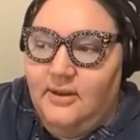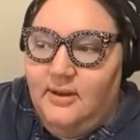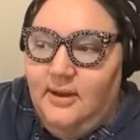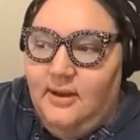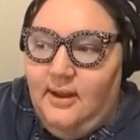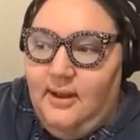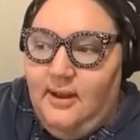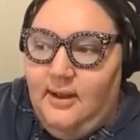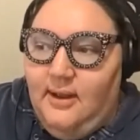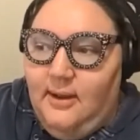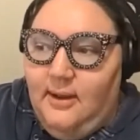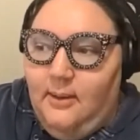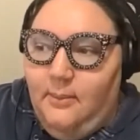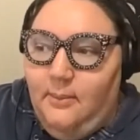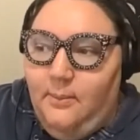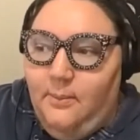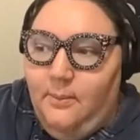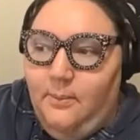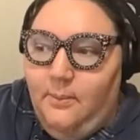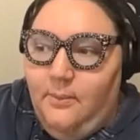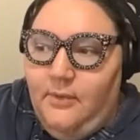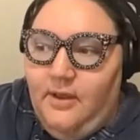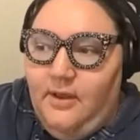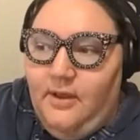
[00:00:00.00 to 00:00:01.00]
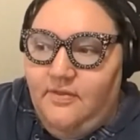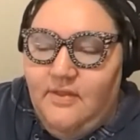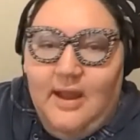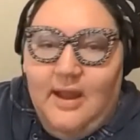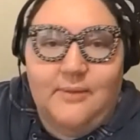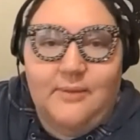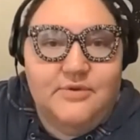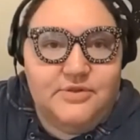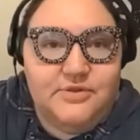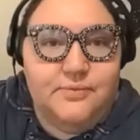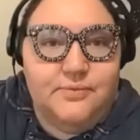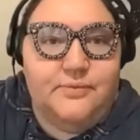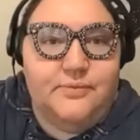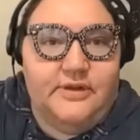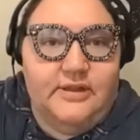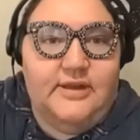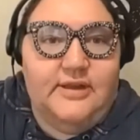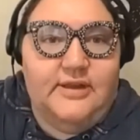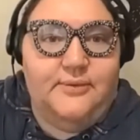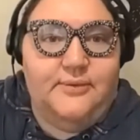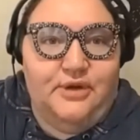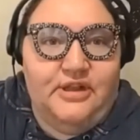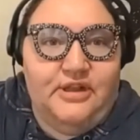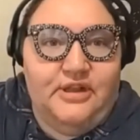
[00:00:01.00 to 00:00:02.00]
And that was really,
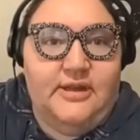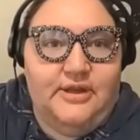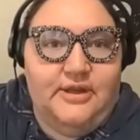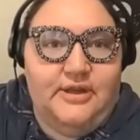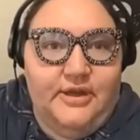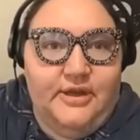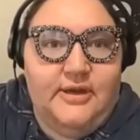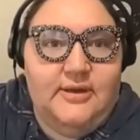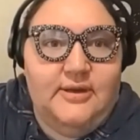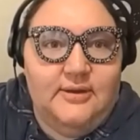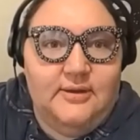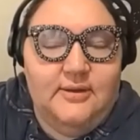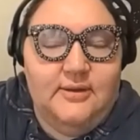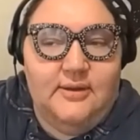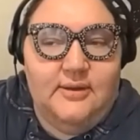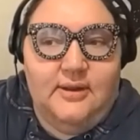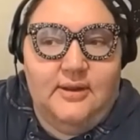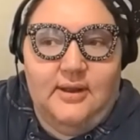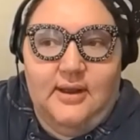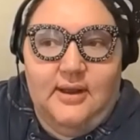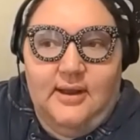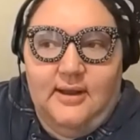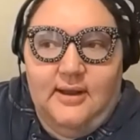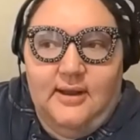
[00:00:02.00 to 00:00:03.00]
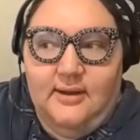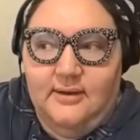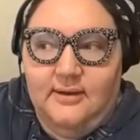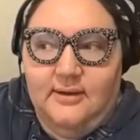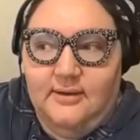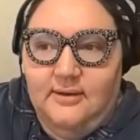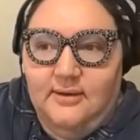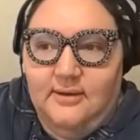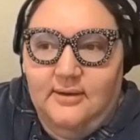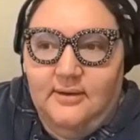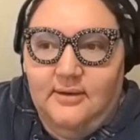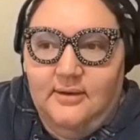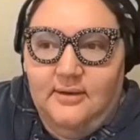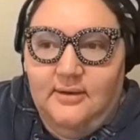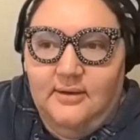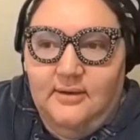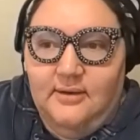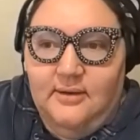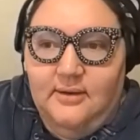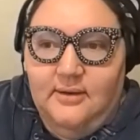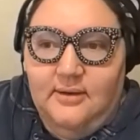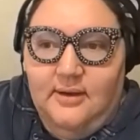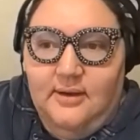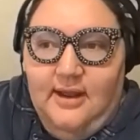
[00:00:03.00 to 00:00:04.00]
really good. I
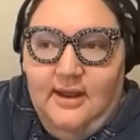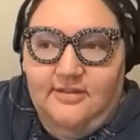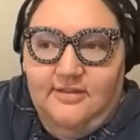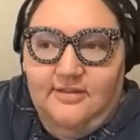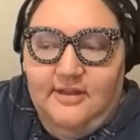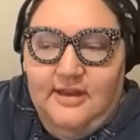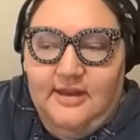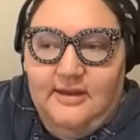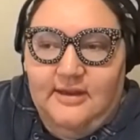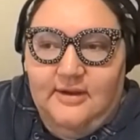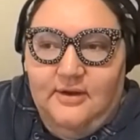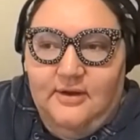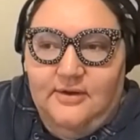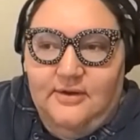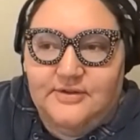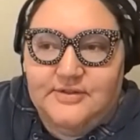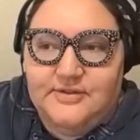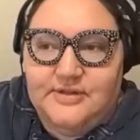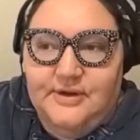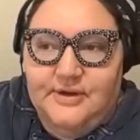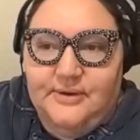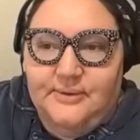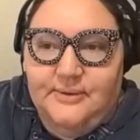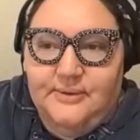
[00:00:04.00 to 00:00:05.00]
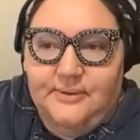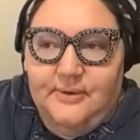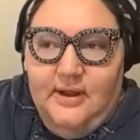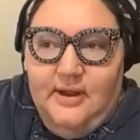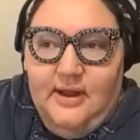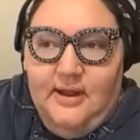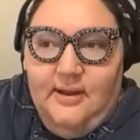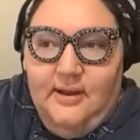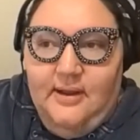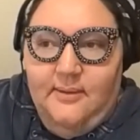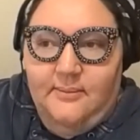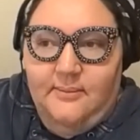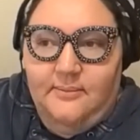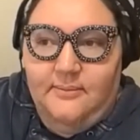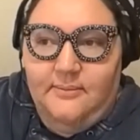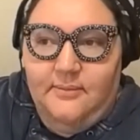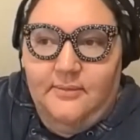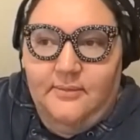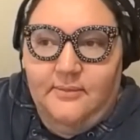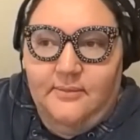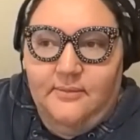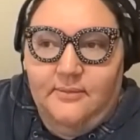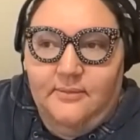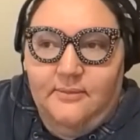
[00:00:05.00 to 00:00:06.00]
think also,
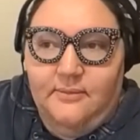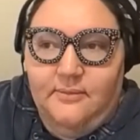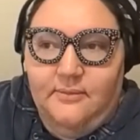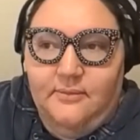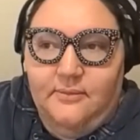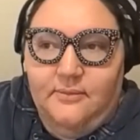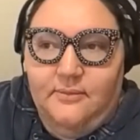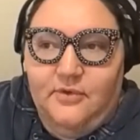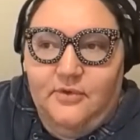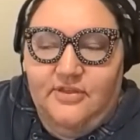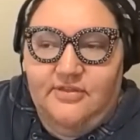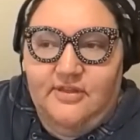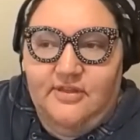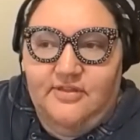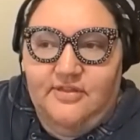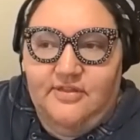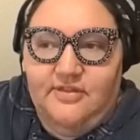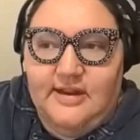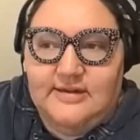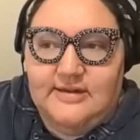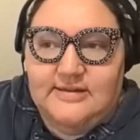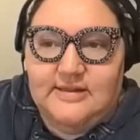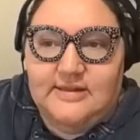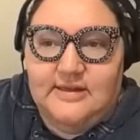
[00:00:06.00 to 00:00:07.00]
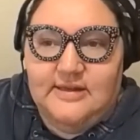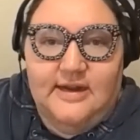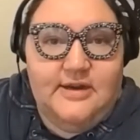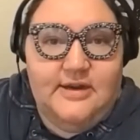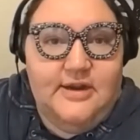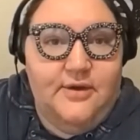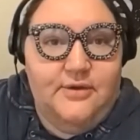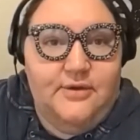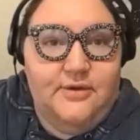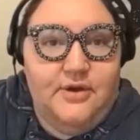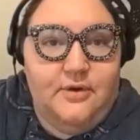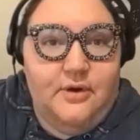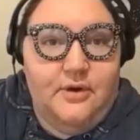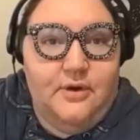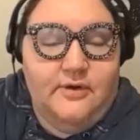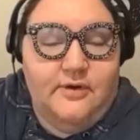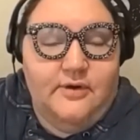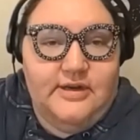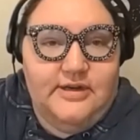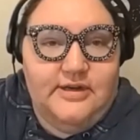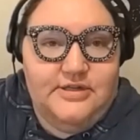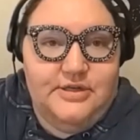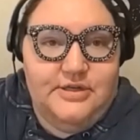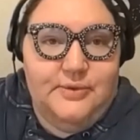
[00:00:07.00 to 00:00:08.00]
with the things that I know you're
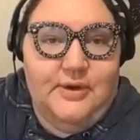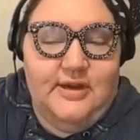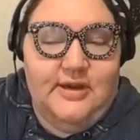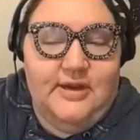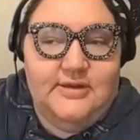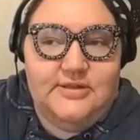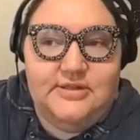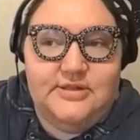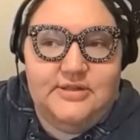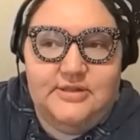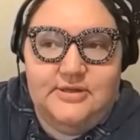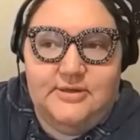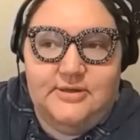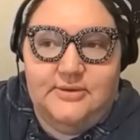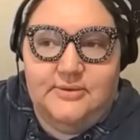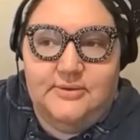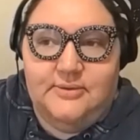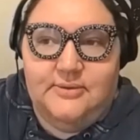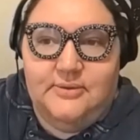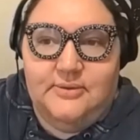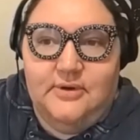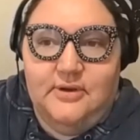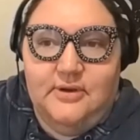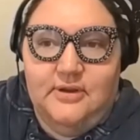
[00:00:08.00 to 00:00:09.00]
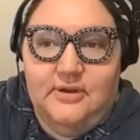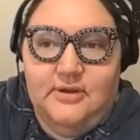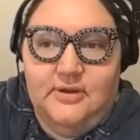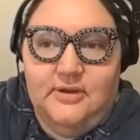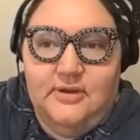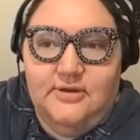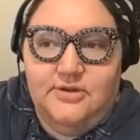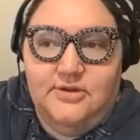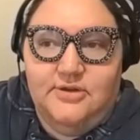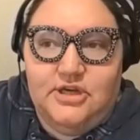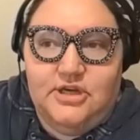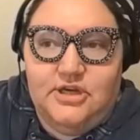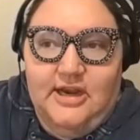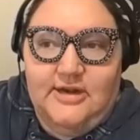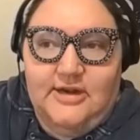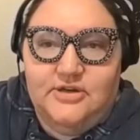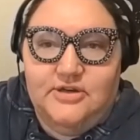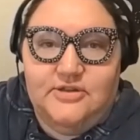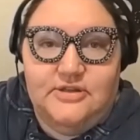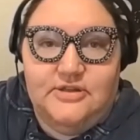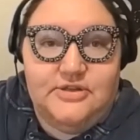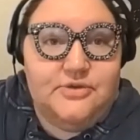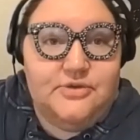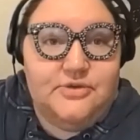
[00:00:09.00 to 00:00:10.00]
already doing to change
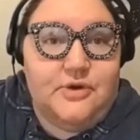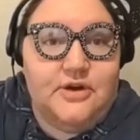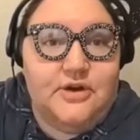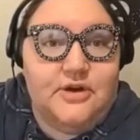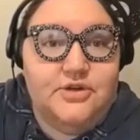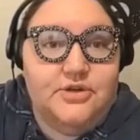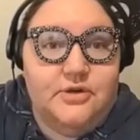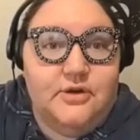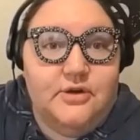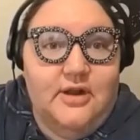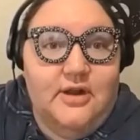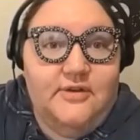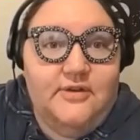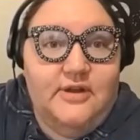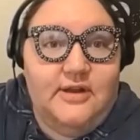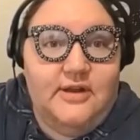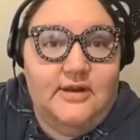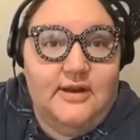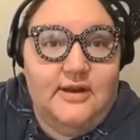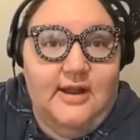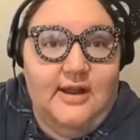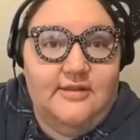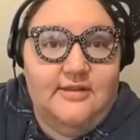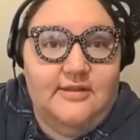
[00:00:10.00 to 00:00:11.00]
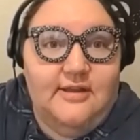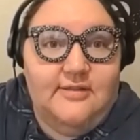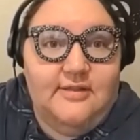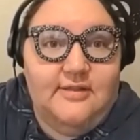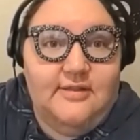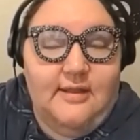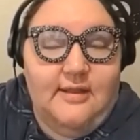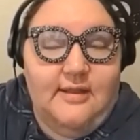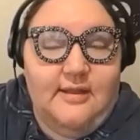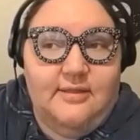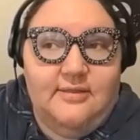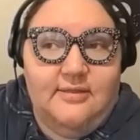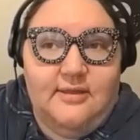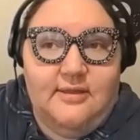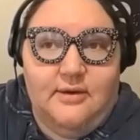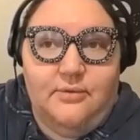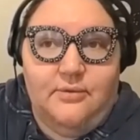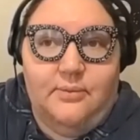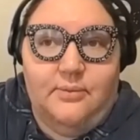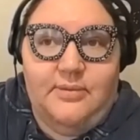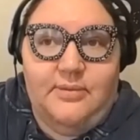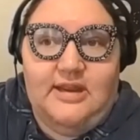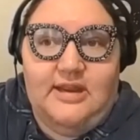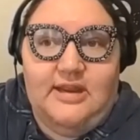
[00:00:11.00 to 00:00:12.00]
the structure of it, I think that there
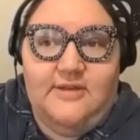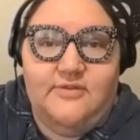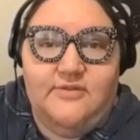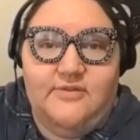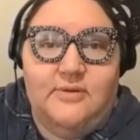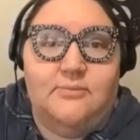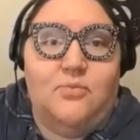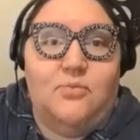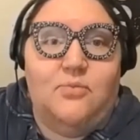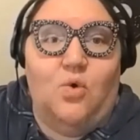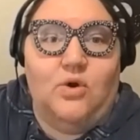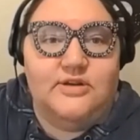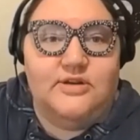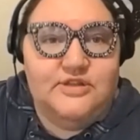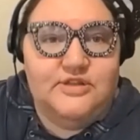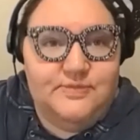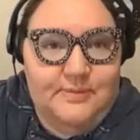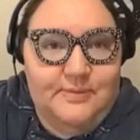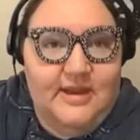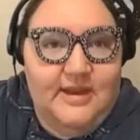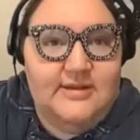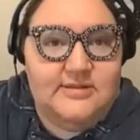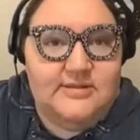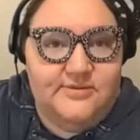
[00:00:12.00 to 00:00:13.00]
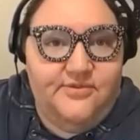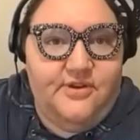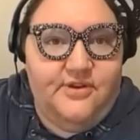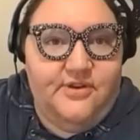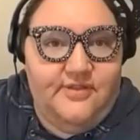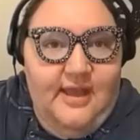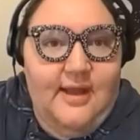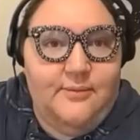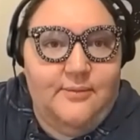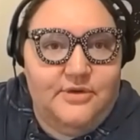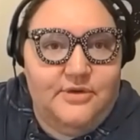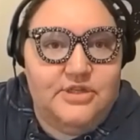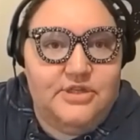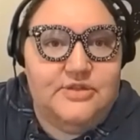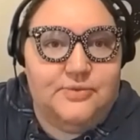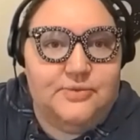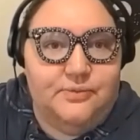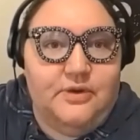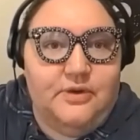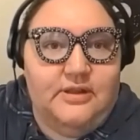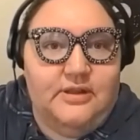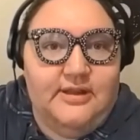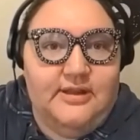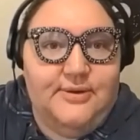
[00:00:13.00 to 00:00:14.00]
will be even more space for that, which is
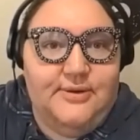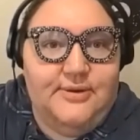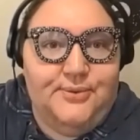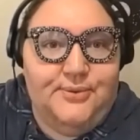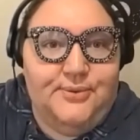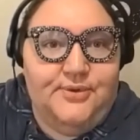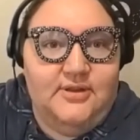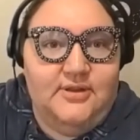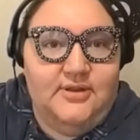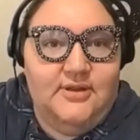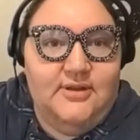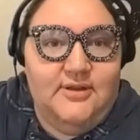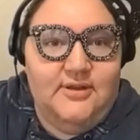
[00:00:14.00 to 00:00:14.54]
really cool.